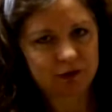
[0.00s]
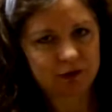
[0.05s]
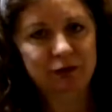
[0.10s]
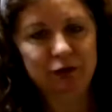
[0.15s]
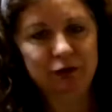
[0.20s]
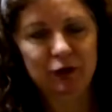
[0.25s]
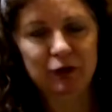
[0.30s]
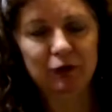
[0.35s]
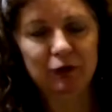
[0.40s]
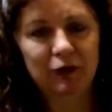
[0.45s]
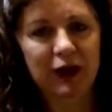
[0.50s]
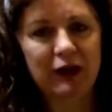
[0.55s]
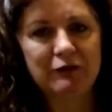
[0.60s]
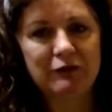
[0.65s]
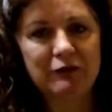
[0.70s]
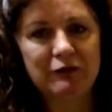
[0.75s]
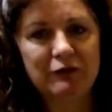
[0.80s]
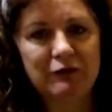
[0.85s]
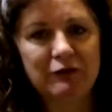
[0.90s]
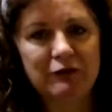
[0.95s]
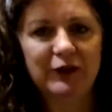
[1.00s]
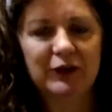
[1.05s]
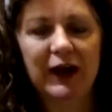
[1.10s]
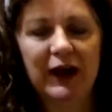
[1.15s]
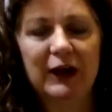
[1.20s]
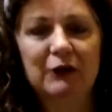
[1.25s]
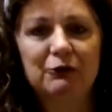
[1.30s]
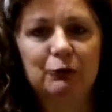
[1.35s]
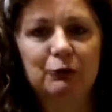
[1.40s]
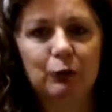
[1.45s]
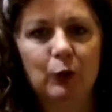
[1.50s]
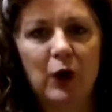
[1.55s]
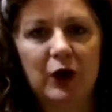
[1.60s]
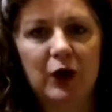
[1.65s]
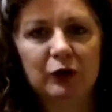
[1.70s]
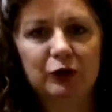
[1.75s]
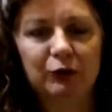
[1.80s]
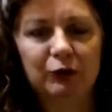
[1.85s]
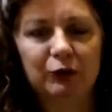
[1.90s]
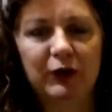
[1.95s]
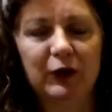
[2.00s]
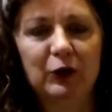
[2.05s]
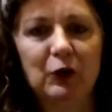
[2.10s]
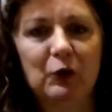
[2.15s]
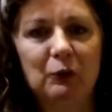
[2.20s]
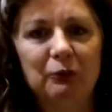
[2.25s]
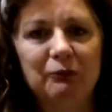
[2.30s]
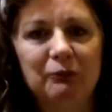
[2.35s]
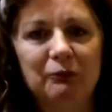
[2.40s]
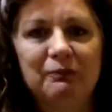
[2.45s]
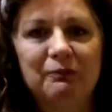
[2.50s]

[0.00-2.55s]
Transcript: if you don't have the right kind of washer at home.